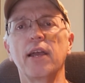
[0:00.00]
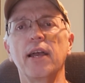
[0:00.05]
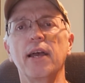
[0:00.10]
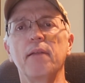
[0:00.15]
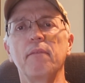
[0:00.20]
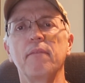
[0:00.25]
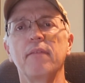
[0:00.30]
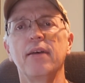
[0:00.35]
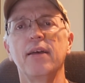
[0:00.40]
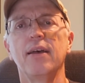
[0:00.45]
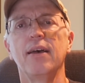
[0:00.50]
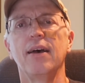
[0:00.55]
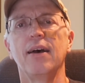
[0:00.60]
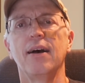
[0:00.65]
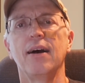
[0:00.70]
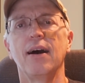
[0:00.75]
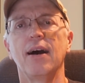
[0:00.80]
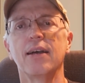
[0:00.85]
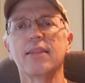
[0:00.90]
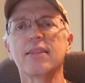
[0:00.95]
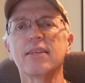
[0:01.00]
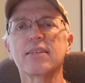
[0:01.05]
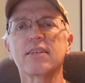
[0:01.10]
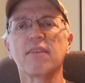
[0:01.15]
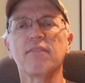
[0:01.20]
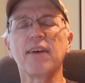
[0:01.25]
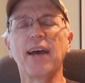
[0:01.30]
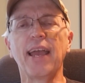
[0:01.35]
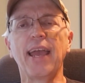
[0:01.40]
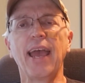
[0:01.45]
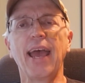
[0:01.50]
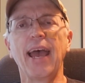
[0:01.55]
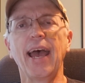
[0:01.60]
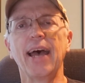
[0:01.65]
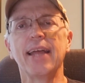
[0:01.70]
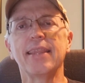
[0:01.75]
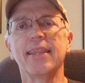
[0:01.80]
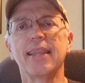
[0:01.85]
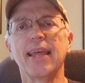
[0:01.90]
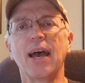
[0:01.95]
And I think if I
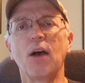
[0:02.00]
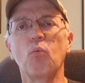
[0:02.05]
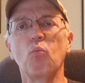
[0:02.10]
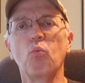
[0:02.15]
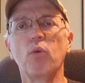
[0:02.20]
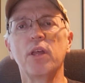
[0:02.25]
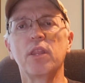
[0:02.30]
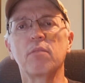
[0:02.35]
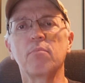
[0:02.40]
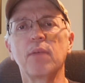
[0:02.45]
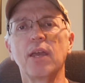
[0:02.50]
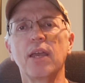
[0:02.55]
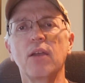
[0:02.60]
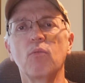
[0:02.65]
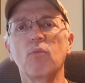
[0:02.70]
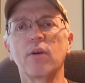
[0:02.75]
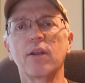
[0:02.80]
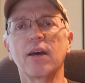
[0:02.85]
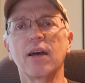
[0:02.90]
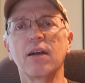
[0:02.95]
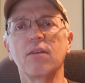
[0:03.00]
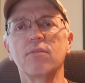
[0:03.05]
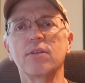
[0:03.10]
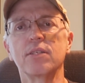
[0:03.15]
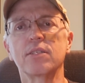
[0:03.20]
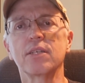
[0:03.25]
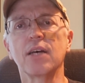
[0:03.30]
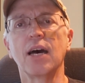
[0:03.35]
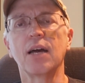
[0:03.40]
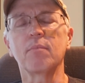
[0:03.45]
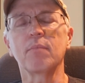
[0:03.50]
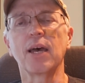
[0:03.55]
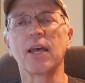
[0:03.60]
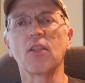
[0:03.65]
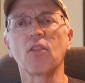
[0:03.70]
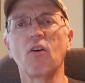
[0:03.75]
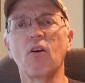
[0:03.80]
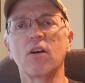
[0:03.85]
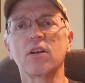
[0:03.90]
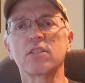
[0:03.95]
had that with me when I was on my
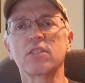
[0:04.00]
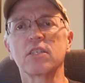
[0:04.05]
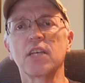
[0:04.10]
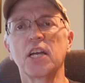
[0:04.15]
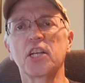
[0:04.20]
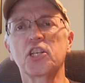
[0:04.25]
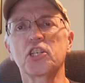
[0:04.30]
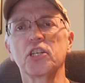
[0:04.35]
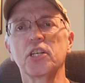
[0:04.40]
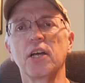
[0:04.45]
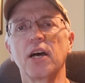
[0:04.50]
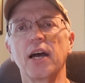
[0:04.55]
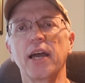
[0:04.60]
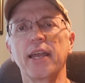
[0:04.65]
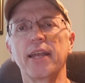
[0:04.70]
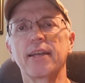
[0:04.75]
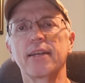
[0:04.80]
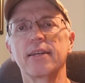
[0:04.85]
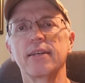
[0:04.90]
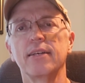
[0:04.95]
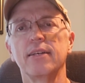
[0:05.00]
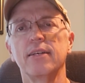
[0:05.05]
long section hike,